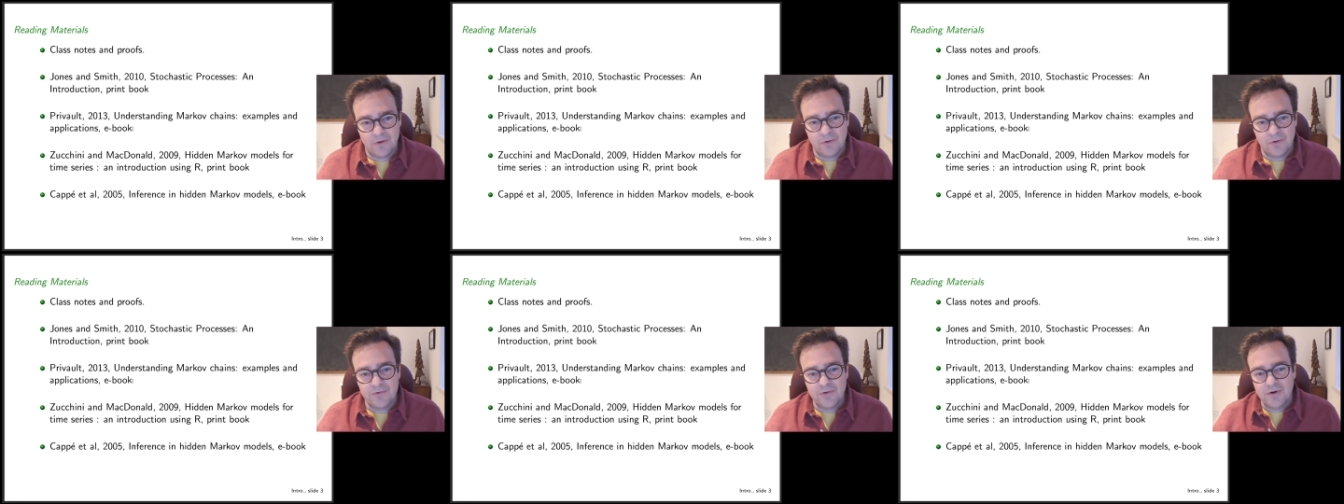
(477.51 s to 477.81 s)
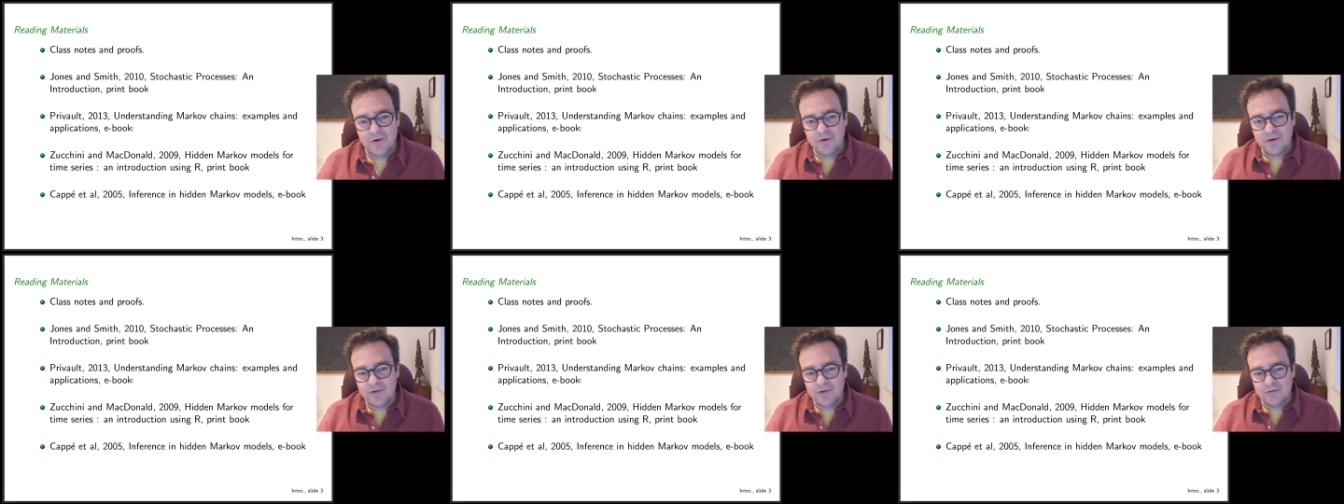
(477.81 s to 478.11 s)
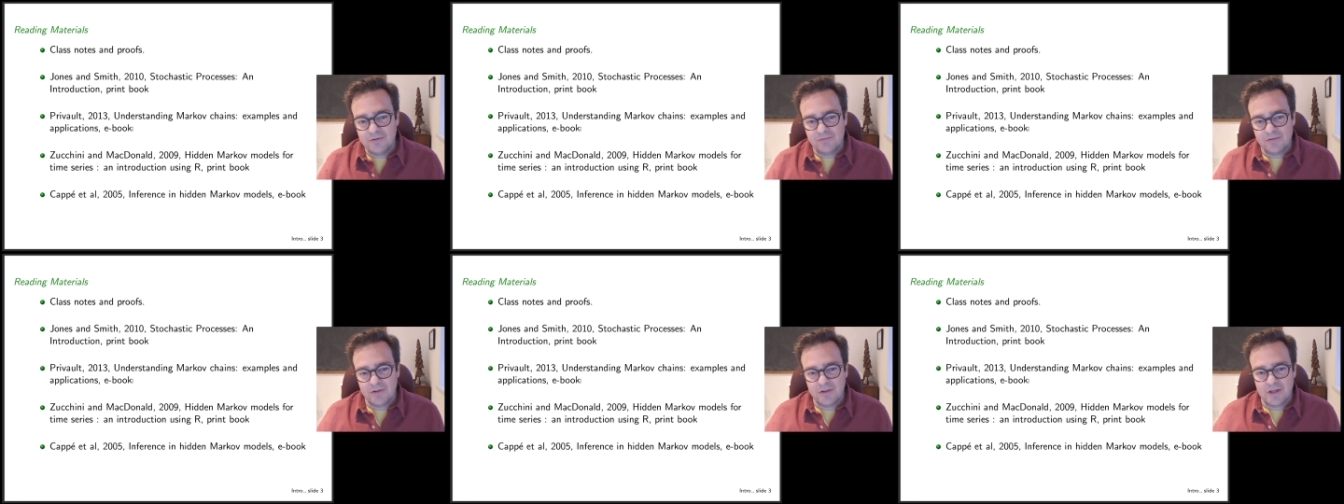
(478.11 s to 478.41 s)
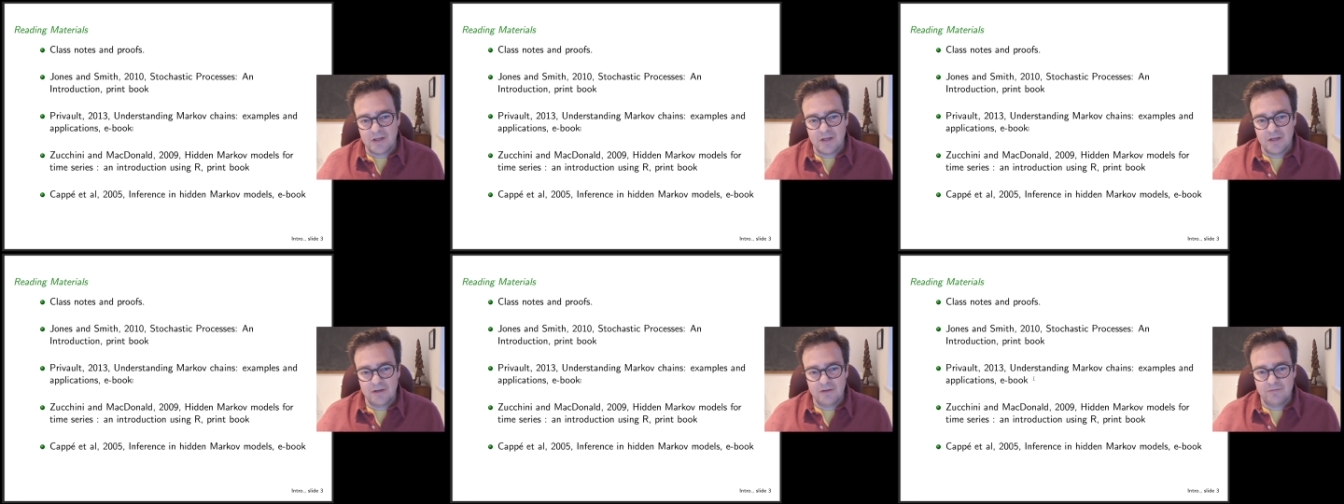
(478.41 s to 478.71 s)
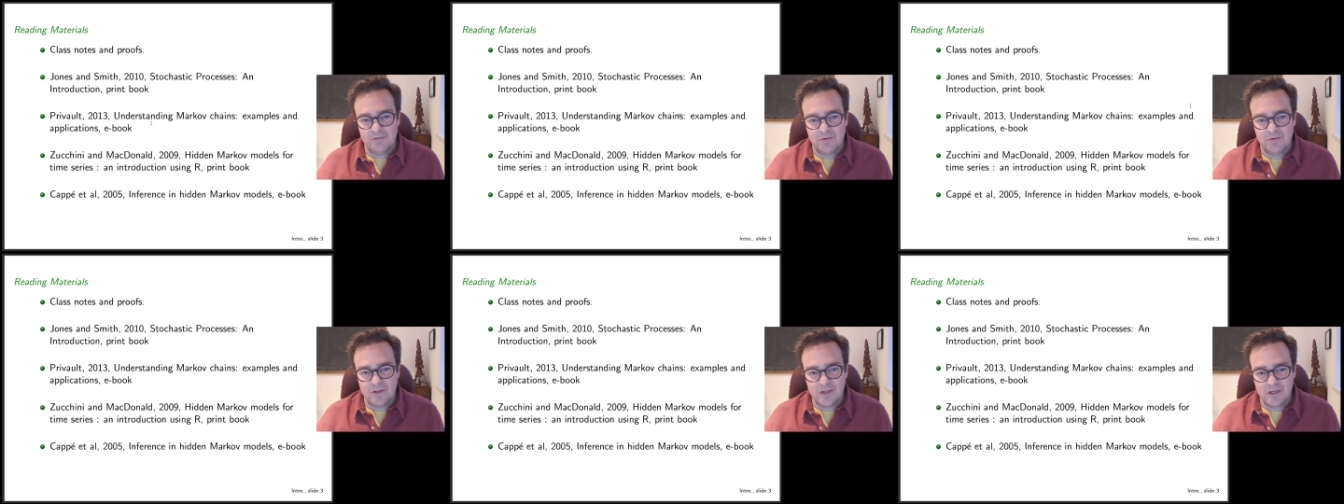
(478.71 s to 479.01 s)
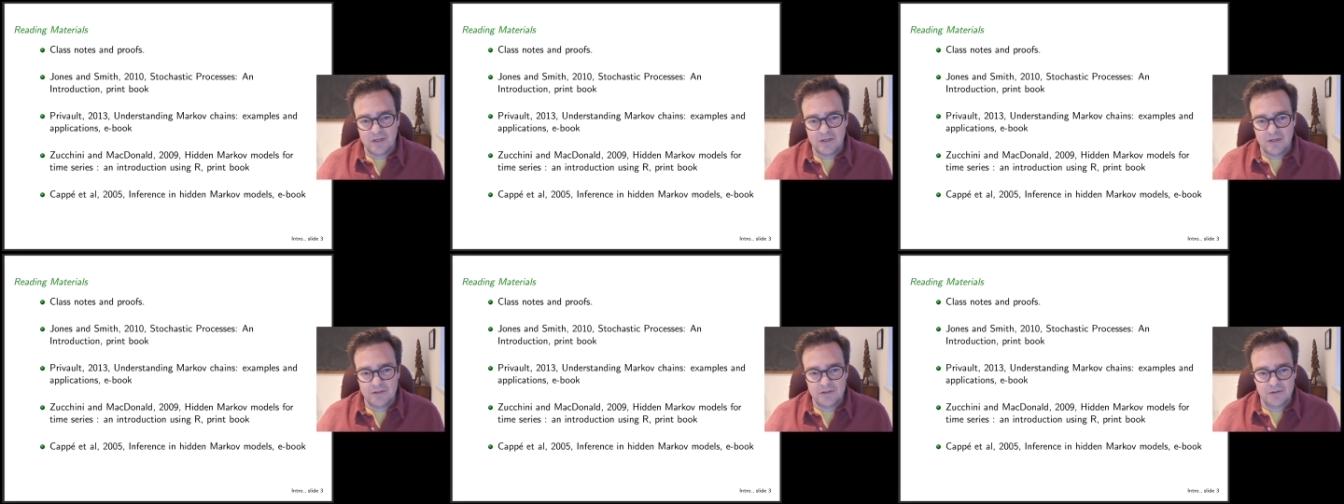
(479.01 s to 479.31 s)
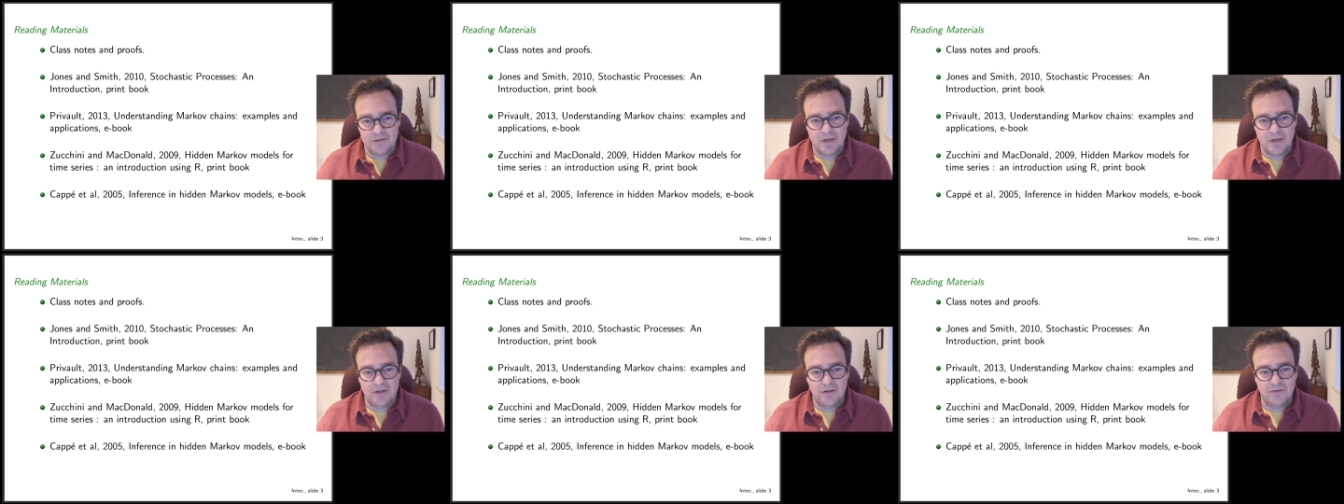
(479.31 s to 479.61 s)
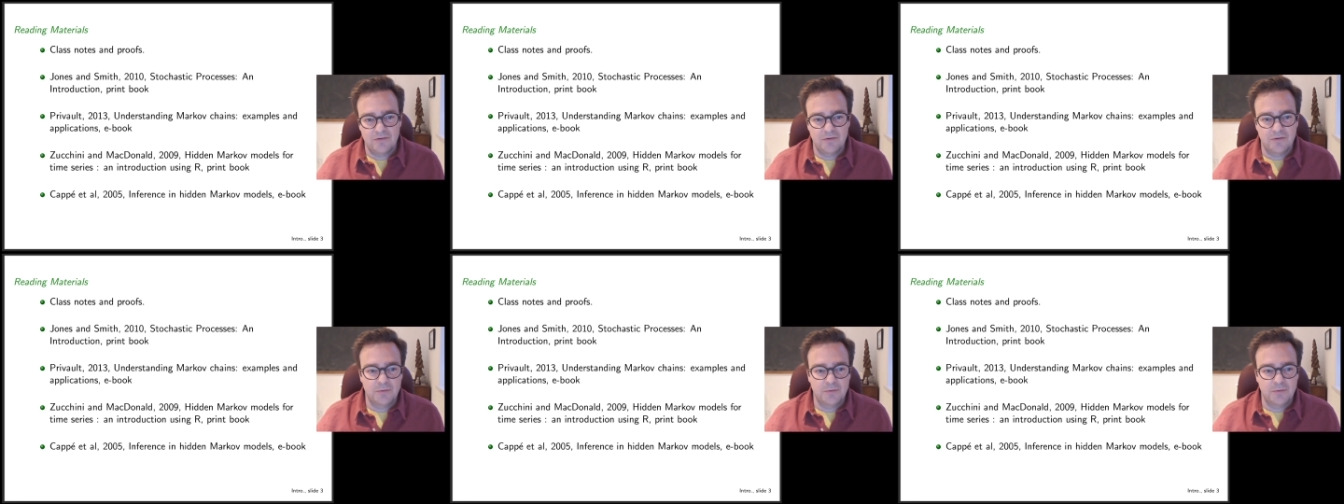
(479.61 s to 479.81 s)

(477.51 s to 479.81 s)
alternative to that, if you can't get your hands on the